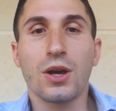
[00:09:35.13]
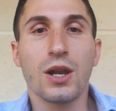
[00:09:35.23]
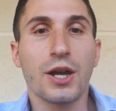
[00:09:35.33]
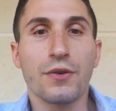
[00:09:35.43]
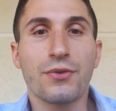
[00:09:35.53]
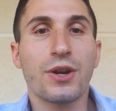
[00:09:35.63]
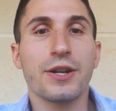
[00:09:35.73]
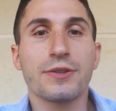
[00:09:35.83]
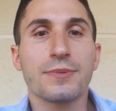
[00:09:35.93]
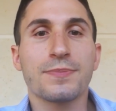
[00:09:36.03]
line of
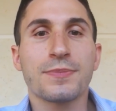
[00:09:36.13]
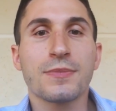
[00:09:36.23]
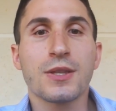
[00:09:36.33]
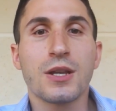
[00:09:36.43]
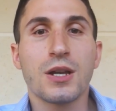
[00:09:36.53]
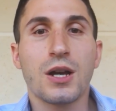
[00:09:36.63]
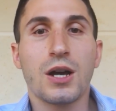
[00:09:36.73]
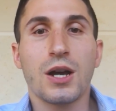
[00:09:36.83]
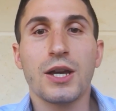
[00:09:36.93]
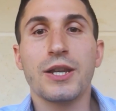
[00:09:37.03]
credit.
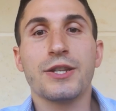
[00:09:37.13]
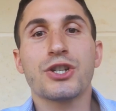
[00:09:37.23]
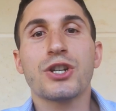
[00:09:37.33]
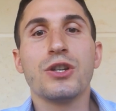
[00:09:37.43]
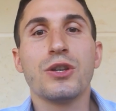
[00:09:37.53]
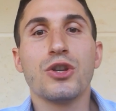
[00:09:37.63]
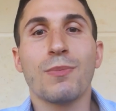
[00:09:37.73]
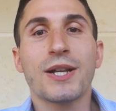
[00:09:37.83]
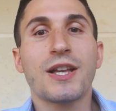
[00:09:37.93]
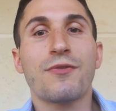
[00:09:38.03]
In addition, you
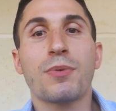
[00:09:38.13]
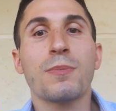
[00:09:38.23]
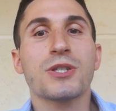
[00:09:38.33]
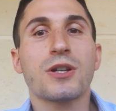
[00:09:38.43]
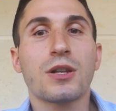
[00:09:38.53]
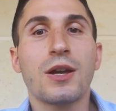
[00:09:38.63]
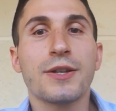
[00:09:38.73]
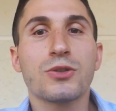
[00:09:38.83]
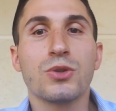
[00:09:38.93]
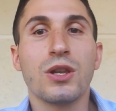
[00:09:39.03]
might have promised a
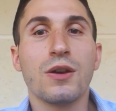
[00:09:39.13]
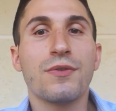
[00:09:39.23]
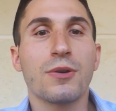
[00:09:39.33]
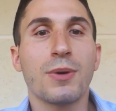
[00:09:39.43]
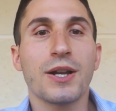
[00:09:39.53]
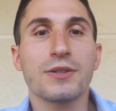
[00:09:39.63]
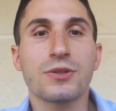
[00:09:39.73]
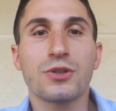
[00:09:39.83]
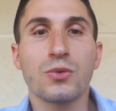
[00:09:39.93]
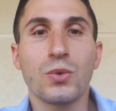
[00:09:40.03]
client to deliver by a
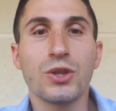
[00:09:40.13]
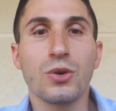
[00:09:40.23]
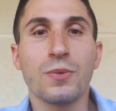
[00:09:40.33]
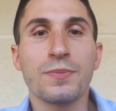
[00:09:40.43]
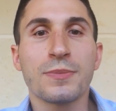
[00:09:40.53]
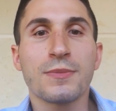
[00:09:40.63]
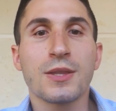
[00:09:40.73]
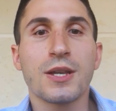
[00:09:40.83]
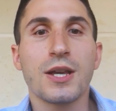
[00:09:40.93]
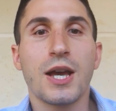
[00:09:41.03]
certain window,
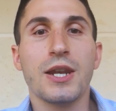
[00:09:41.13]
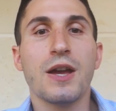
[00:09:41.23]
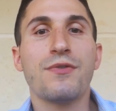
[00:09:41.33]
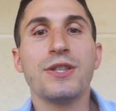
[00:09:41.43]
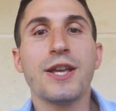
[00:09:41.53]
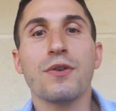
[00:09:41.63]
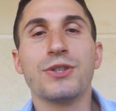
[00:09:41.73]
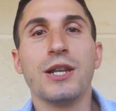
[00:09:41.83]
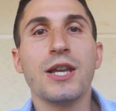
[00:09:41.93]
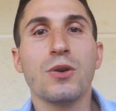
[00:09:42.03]
and every day of
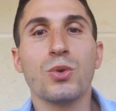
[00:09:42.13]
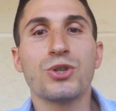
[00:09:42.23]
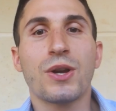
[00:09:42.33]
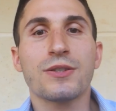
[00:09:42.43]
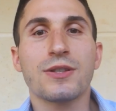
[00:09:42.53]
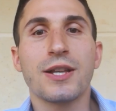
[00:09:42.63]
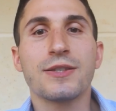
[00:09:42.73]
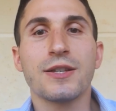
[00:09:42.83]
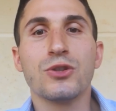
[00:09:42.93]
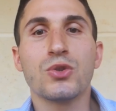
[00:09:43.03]
delay would
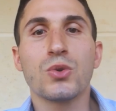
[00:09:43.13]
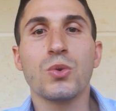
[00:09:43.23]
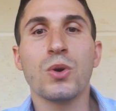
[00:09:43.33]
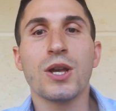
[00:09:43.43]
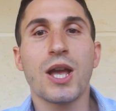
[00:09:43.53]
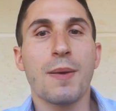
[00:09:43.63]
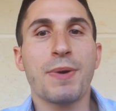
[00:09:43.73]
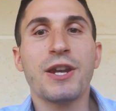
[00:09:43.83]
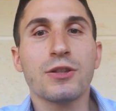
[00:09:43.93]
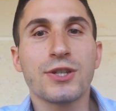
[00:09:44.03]
translate into a
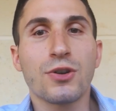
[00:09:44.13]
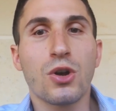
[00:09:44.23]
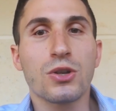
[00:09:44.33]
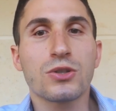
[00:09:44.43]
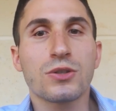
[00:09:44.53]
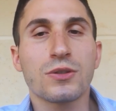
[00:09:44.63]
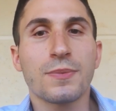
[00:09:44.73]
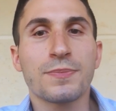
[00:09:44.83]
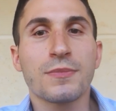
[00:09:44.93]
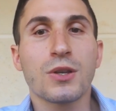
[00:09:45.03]
penalty cost,
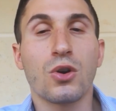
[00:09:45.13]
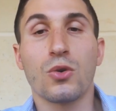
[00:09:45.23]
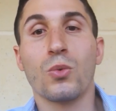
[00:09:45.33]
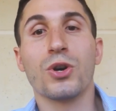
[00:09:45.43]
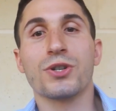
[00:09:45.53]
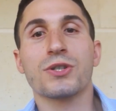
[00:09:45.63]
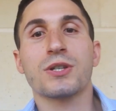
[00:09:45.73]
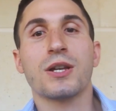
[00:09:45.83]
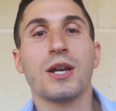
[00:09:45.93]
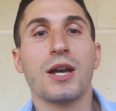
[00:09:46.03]
or
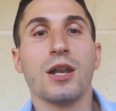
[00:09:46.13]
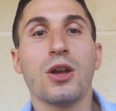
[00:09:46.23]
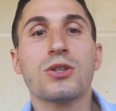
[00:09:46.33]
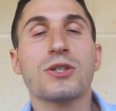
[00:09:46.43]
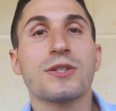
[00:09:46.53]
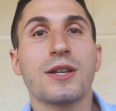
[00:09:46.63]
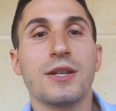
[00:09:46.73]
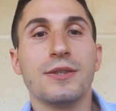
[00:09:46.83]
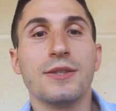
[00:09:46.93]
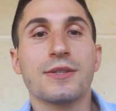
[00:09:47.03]
worse, a loss
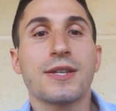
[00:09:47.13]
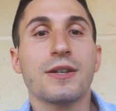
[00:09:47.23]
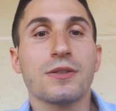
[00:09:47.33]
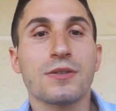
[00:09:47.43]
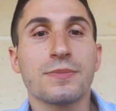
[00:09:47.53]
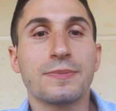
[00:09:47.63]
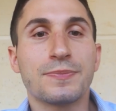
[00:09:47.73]
in sales.